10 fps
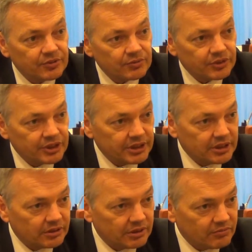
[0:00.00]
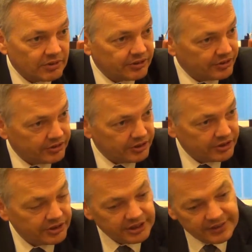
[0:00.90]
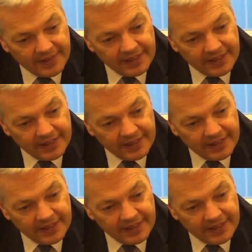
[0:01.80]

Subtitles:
to CR-130,